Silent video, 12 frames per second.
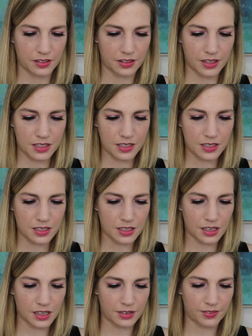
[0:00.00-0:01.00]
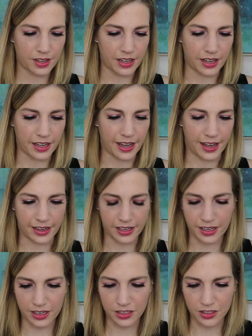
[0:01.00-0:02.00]
this is kind of like a
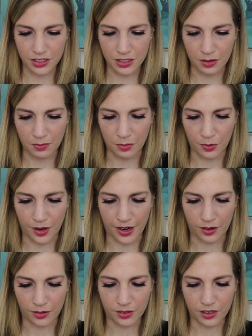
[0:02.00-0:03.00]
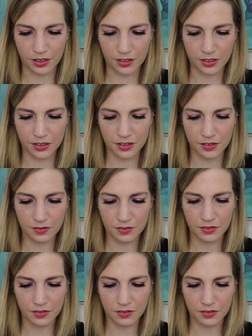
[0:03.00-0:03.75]
khaki-ish brown color,